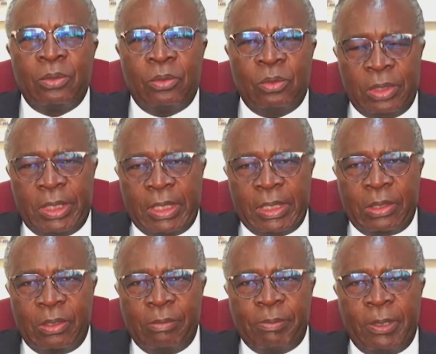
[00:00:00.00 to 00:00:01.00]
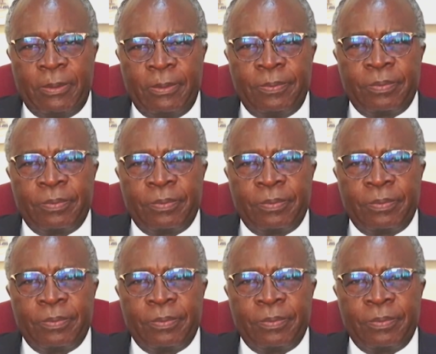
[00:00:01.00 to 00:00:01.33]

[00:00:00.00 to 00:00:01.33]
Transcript: Not just copper.